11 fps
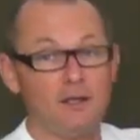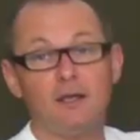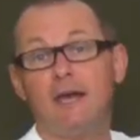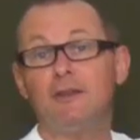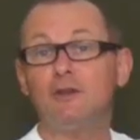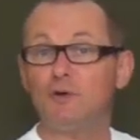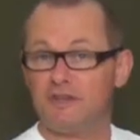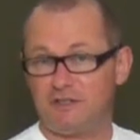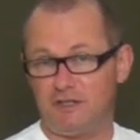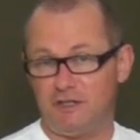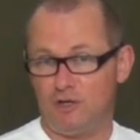and those are
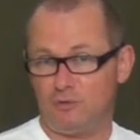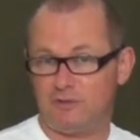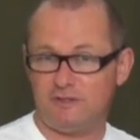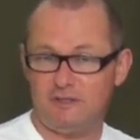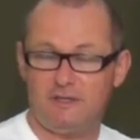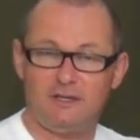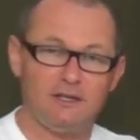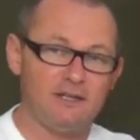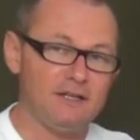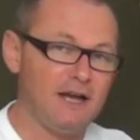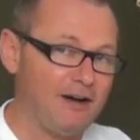the notes
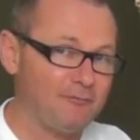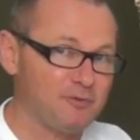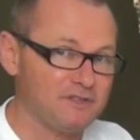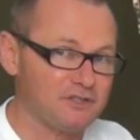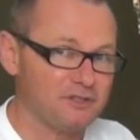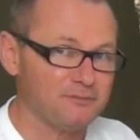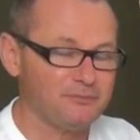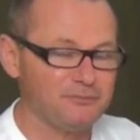in half position.